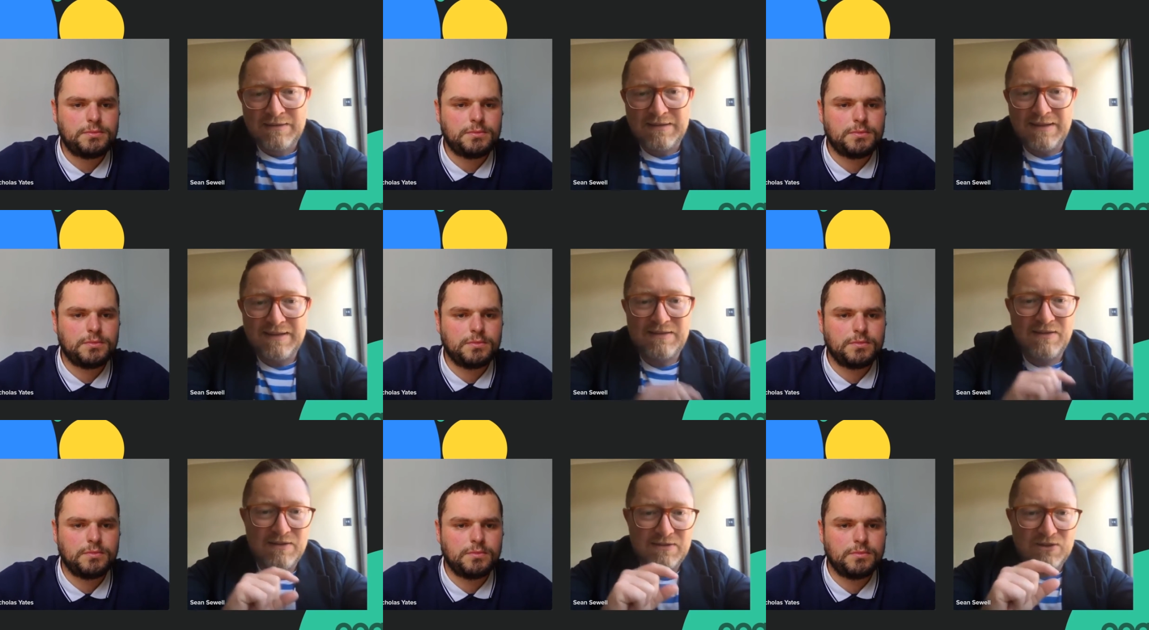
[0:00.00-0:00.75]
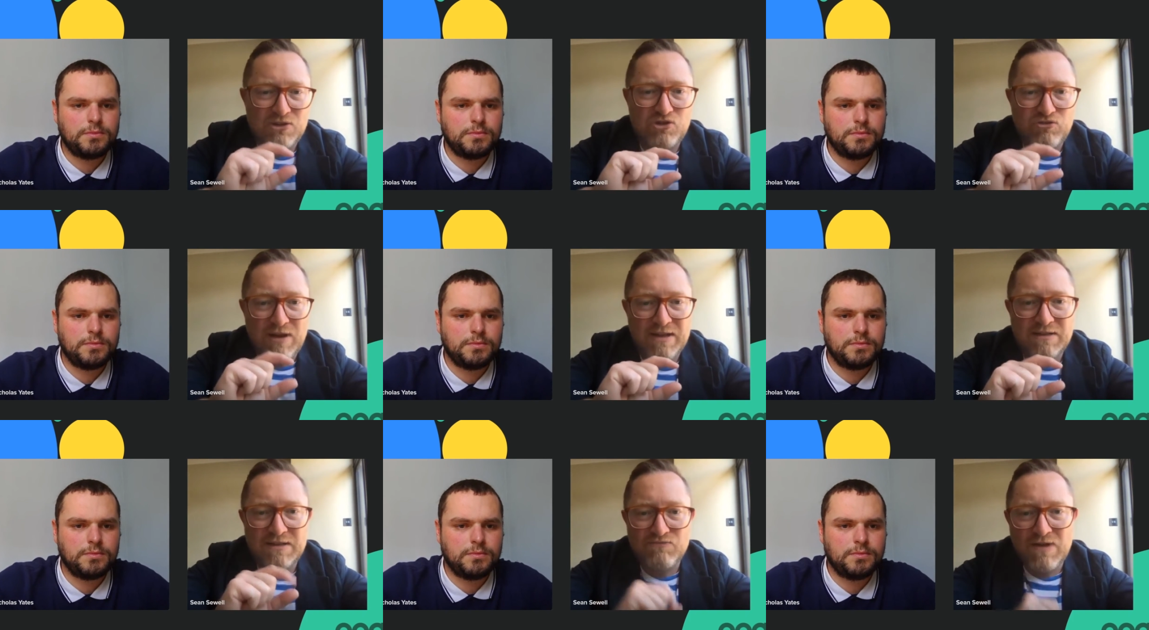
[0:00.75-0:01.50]
Speaker 1: So this looks at
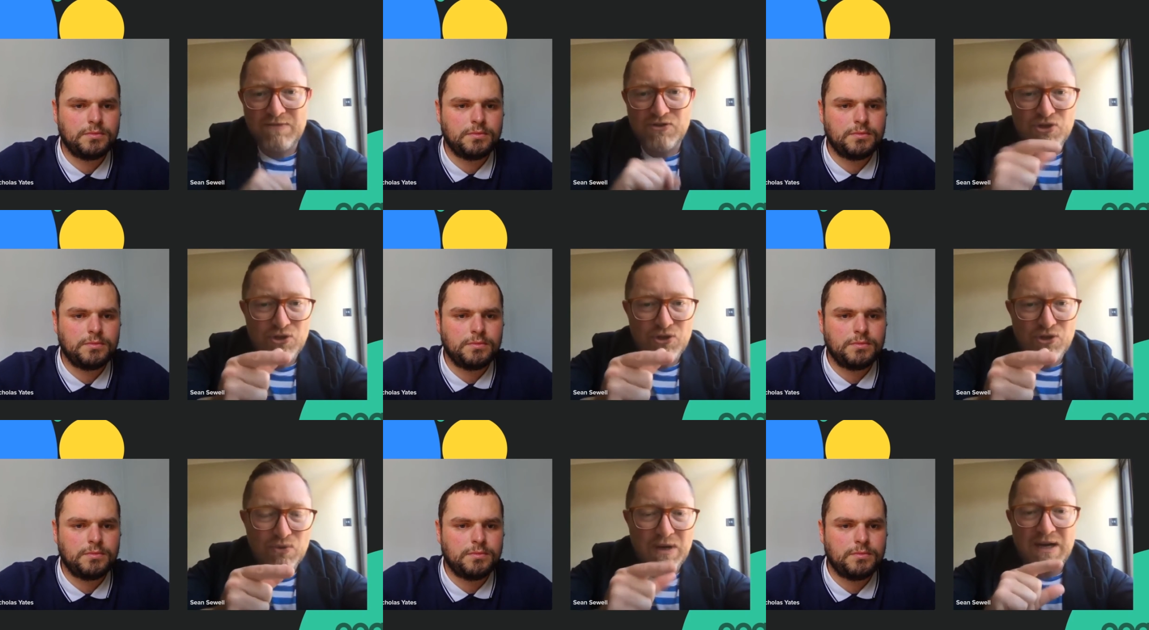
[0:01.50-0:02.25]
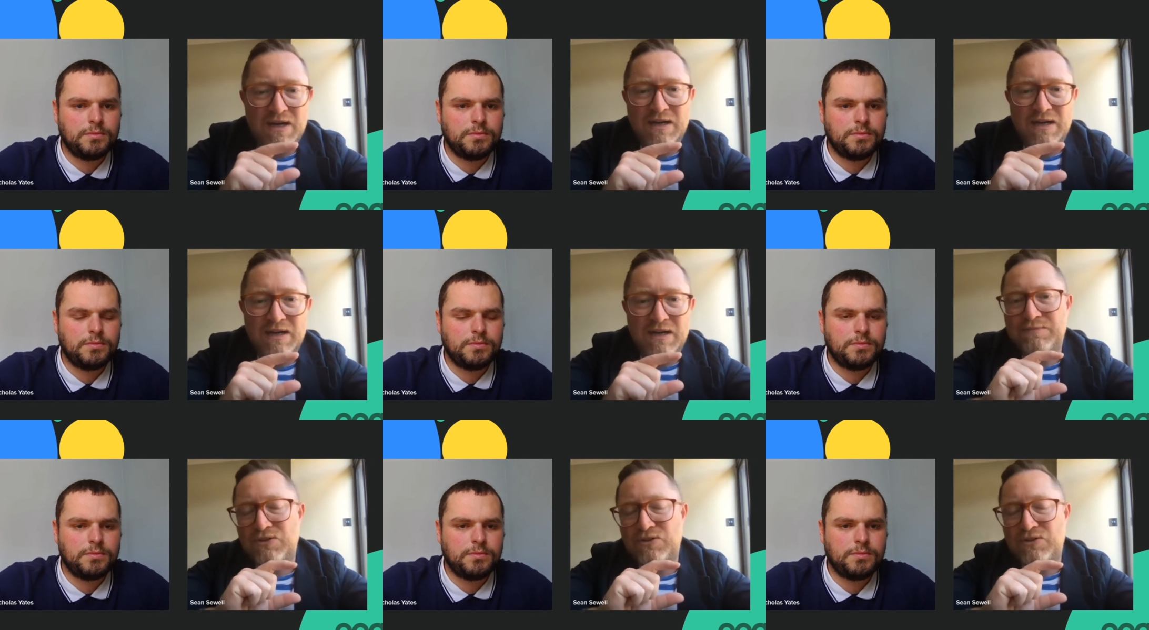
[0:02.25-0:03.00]
trends in revenue,
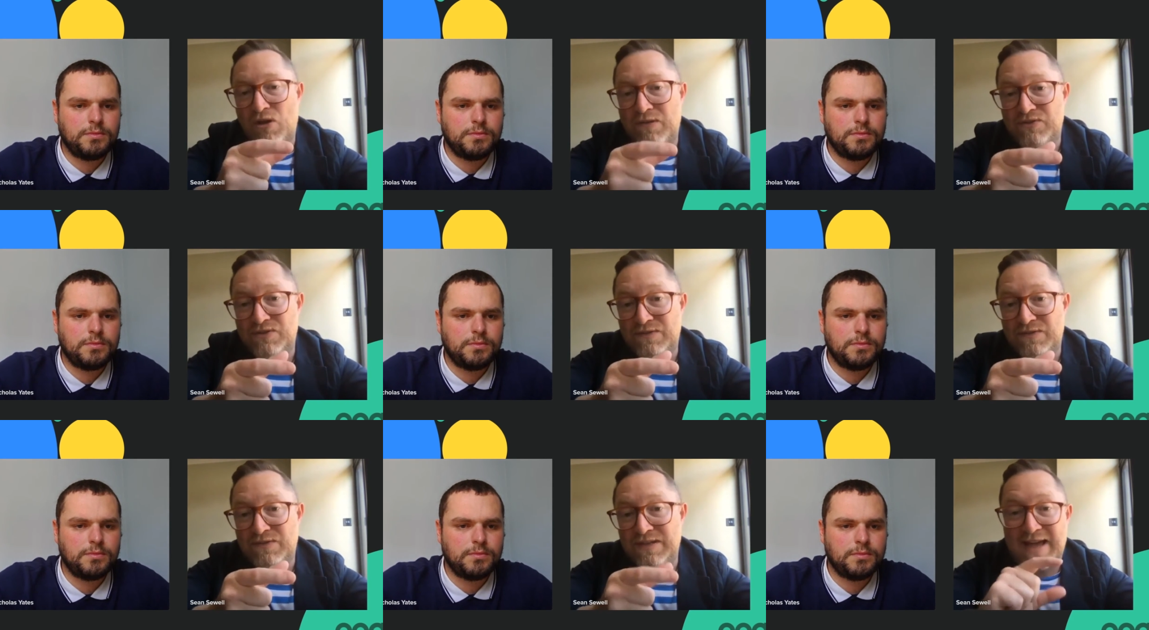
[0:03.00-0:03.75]
um, the drivers of